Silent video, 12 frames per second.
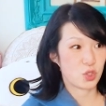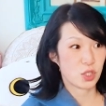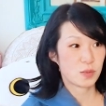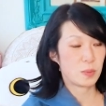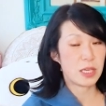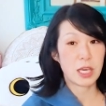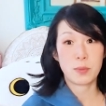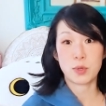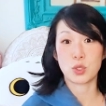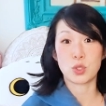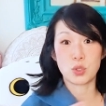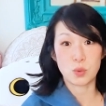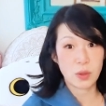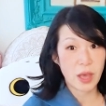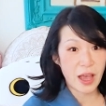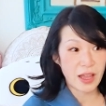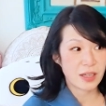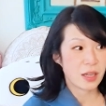Just being able to do
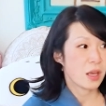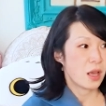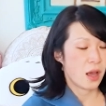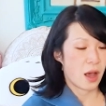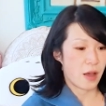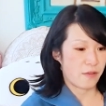that, I